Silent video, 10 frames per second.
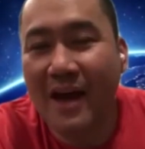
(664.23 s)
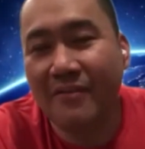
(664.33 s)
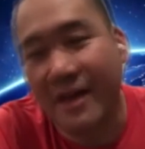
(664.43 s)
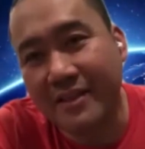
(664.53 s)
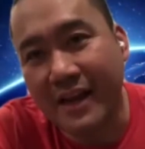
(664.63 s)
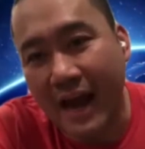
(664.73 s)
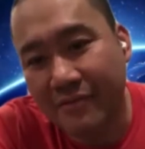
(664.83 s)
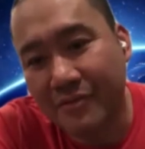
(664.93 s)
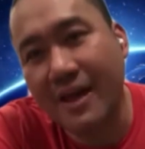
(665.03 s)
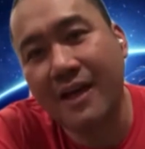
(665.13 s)
and then
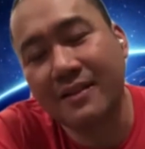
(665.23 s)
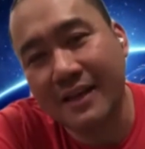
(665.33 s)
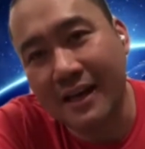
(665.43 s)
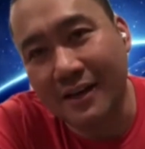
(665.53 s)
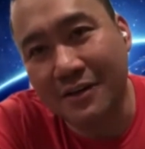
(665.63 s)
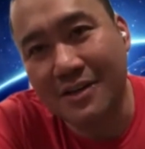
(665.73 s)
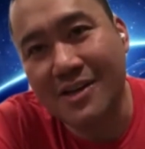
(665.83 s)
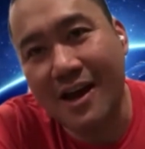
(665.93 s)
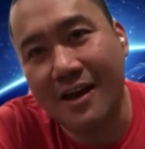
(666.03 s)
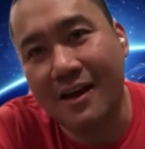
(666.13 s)
after that, naging ano na
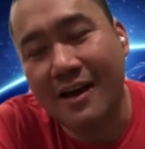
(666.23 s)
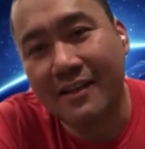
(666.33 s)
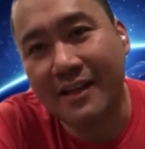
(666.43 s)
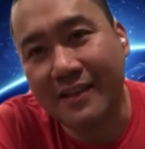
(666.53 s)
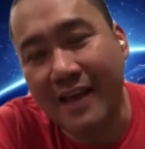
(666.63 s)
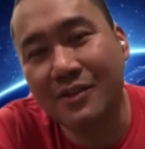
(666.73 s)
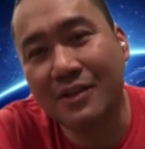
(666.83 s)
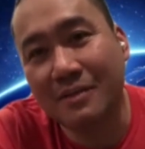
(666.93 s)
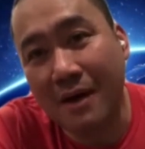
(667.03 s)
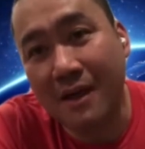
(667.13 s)
siya, Nintendo, 'di
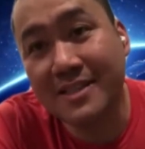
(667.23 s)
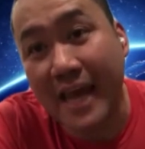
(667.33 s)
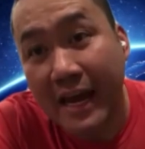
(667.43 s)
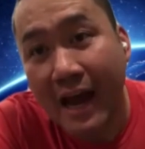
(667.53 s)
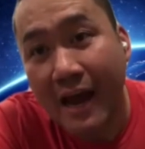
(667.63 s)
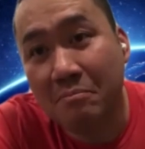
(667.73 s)
ba? Sega,